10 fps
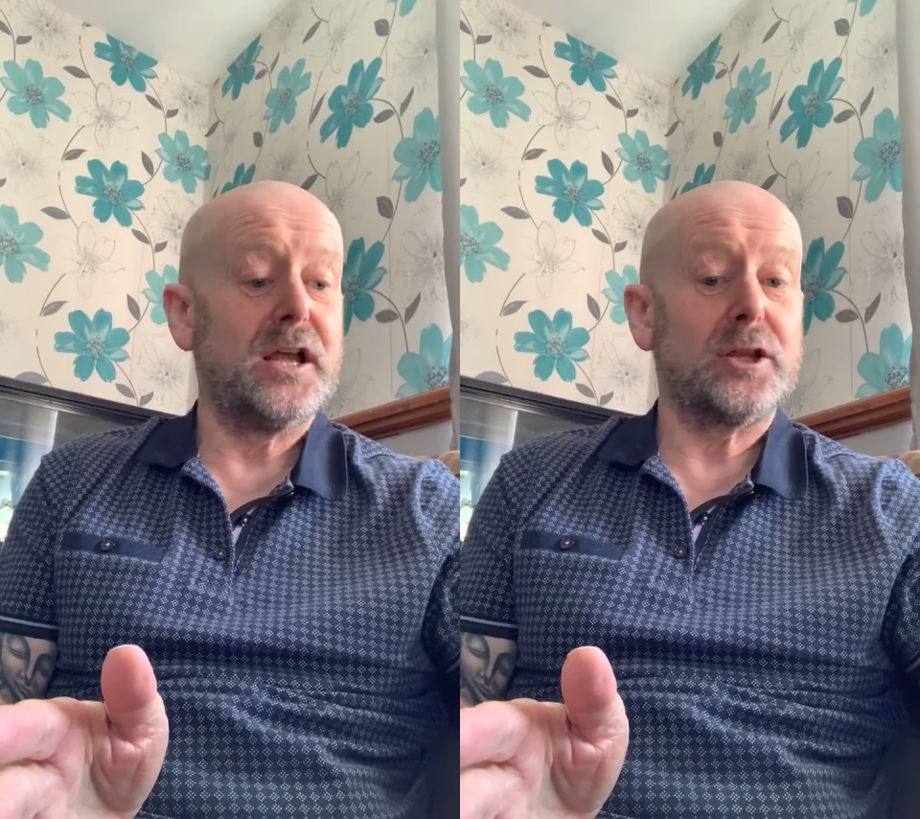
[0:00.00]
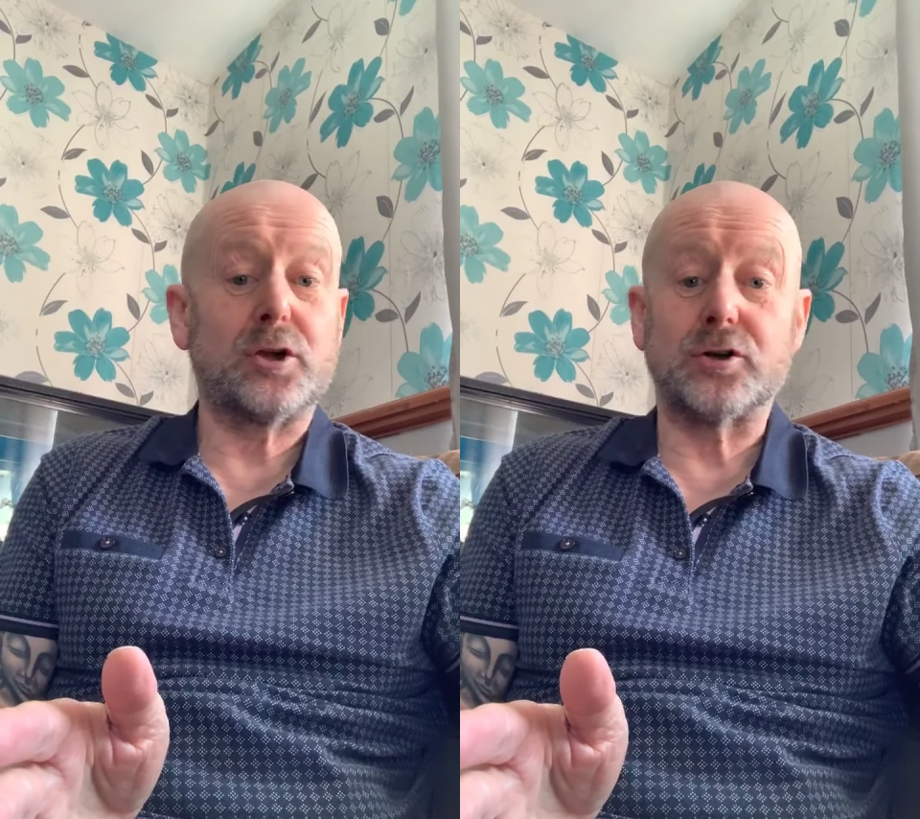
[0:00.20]

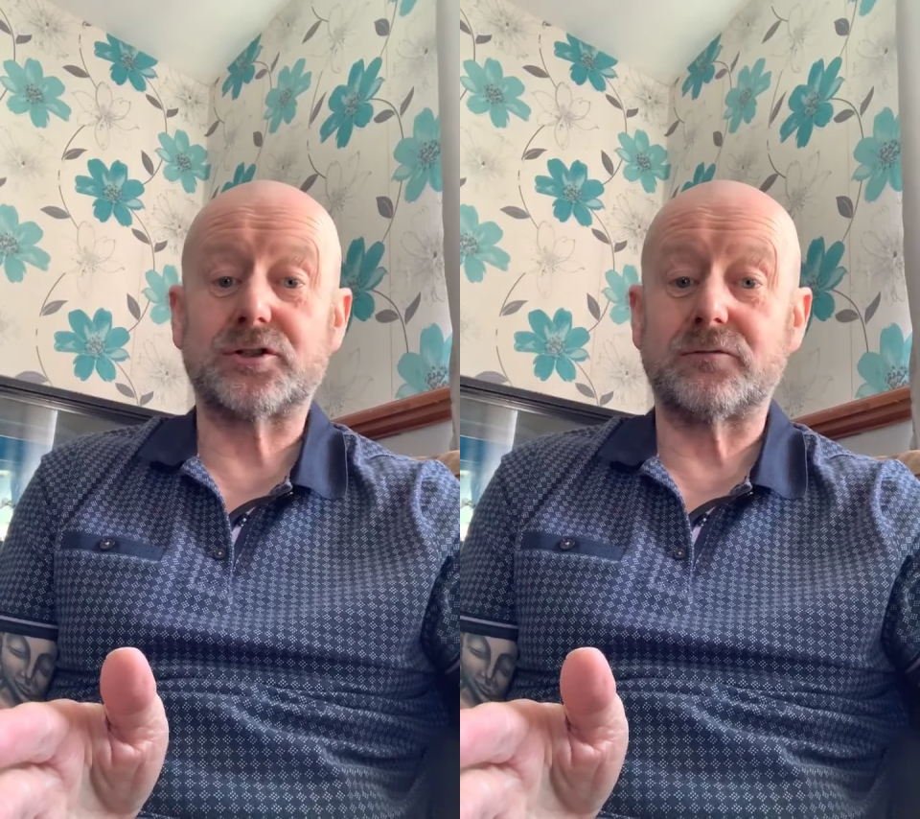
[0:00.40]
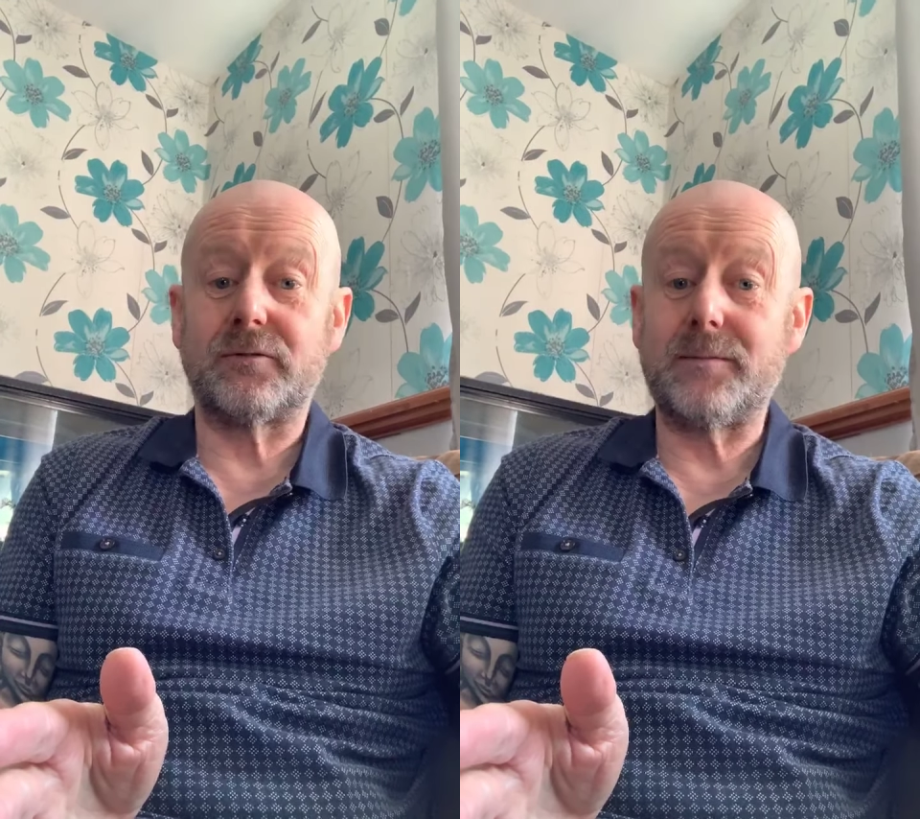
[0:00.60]
the
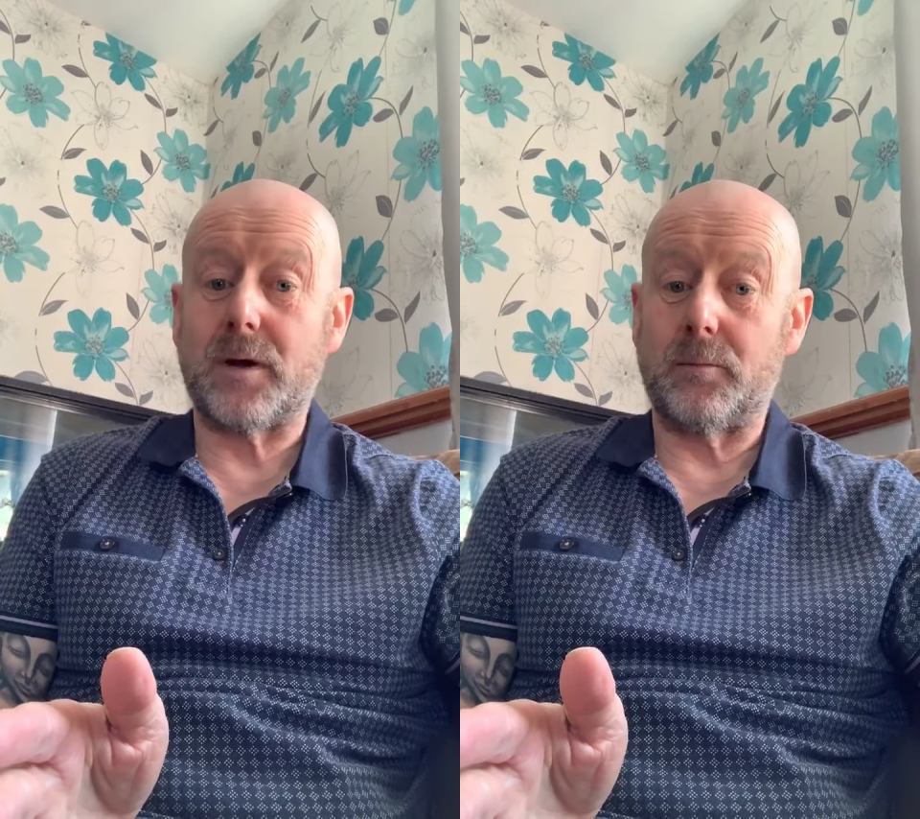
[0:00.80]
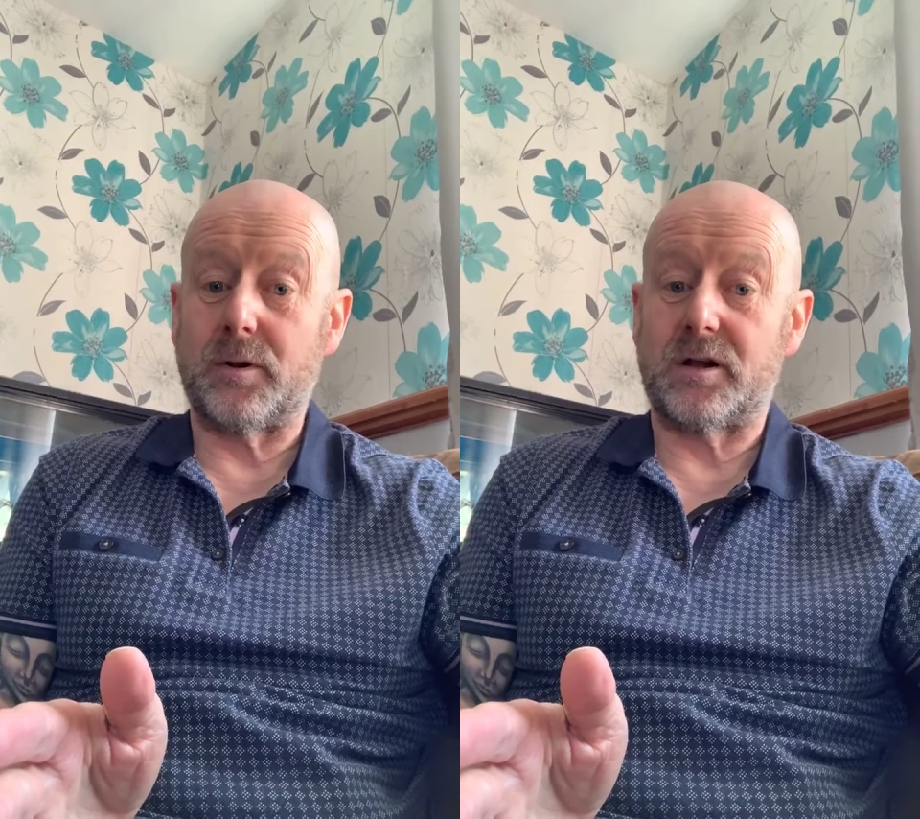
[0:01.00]
cost of
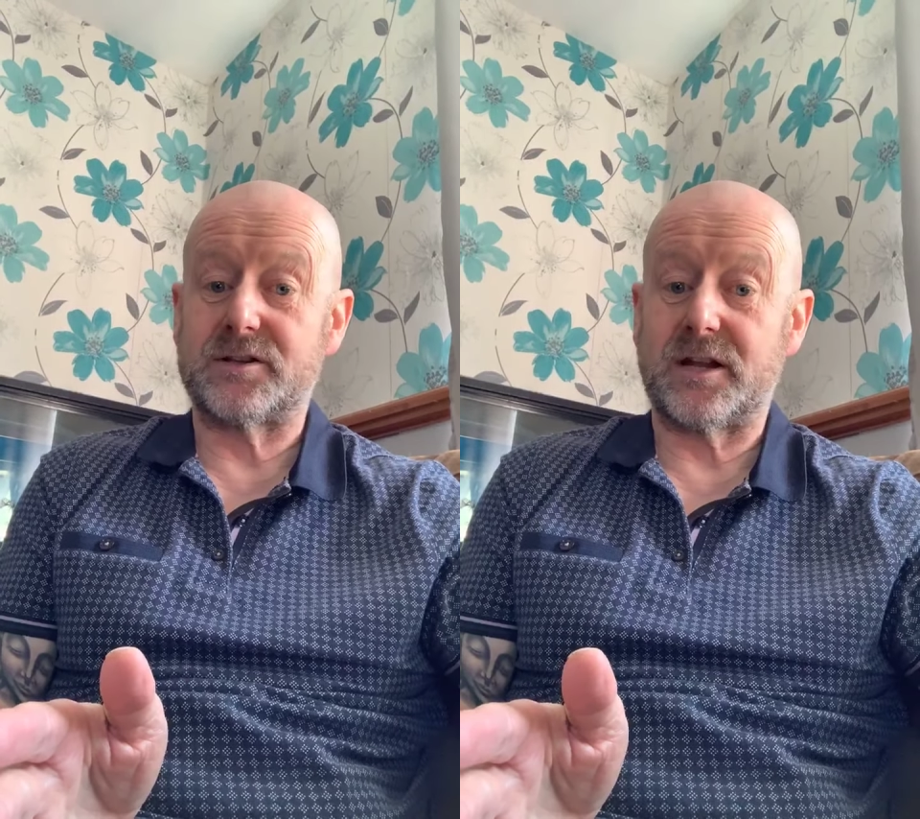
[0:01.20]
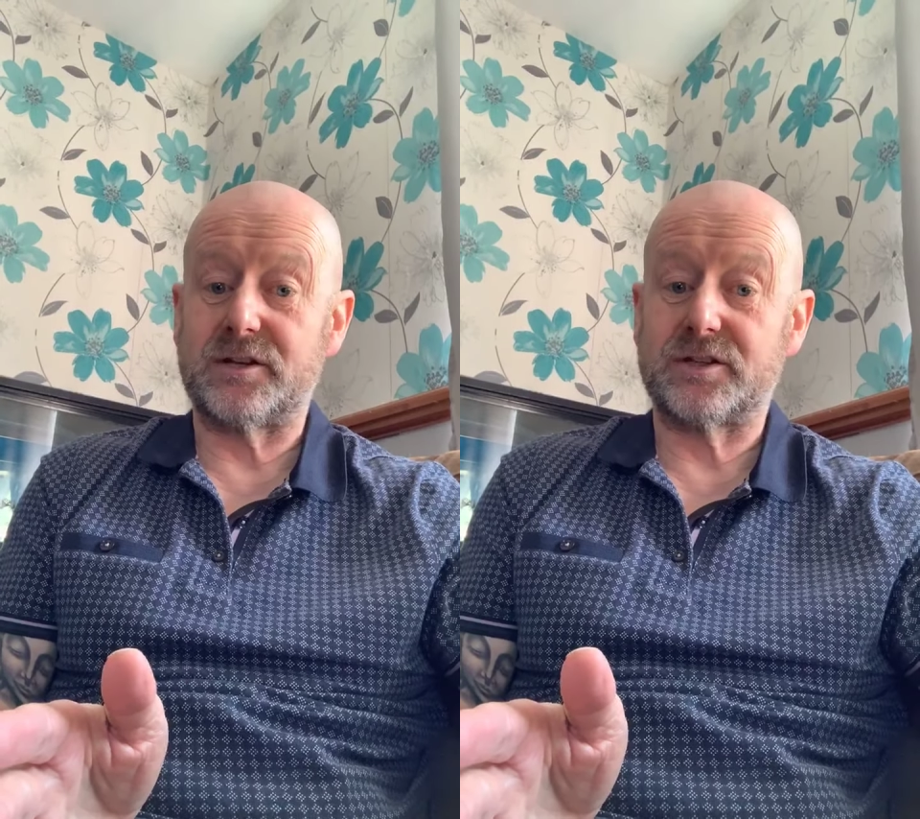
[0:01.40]

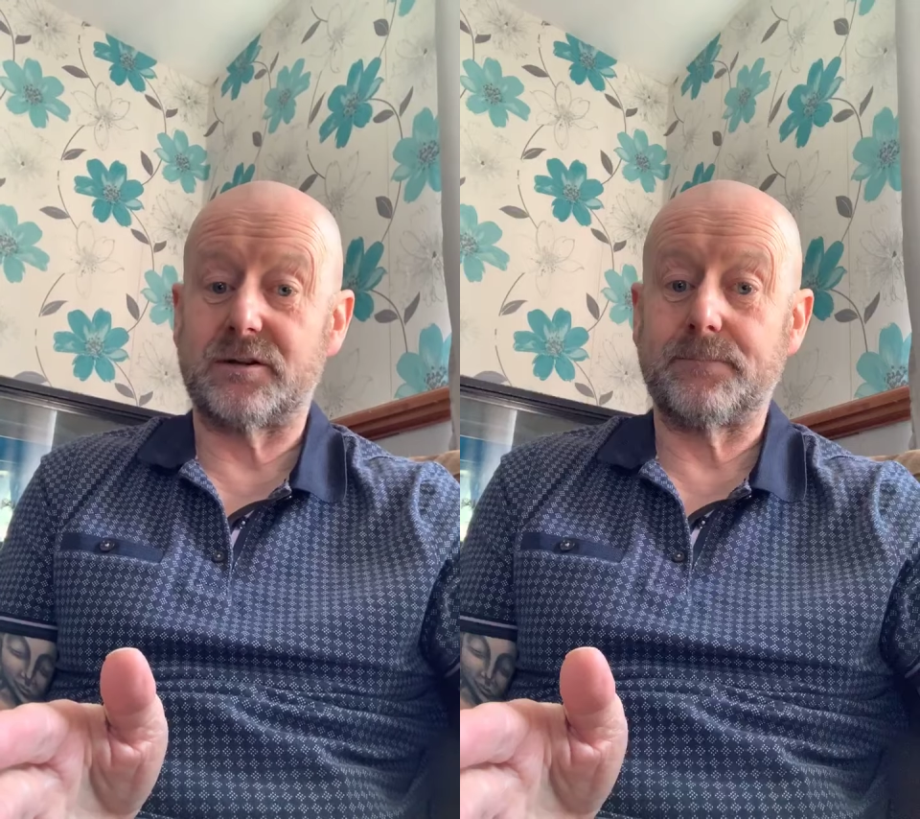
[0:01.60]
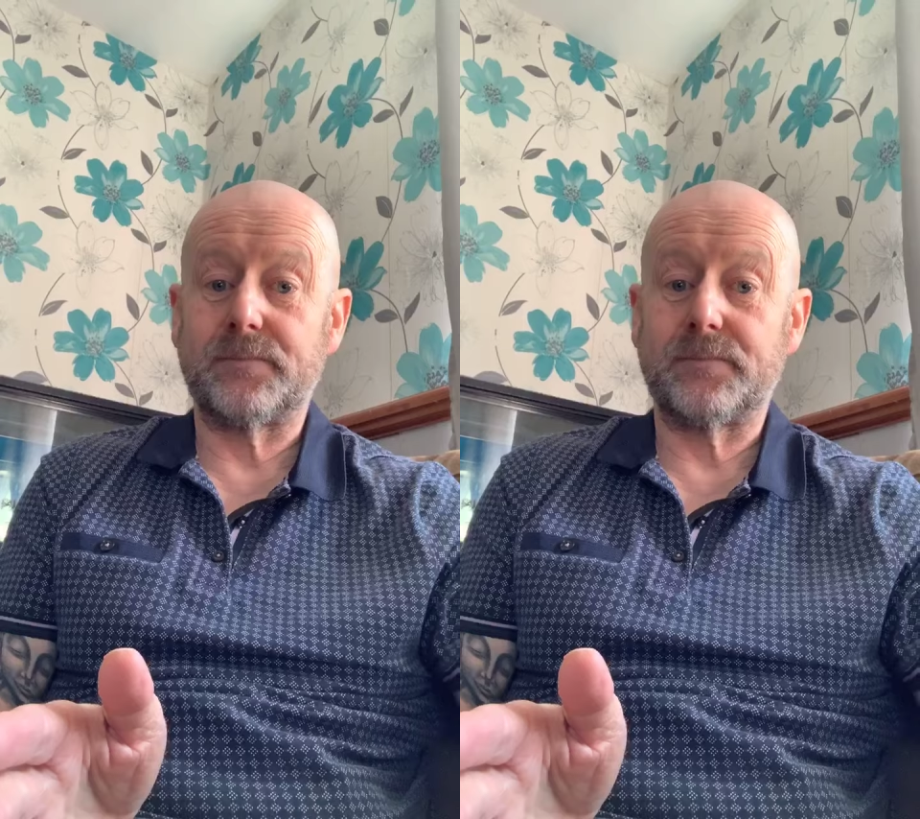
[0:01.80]
remobilisation.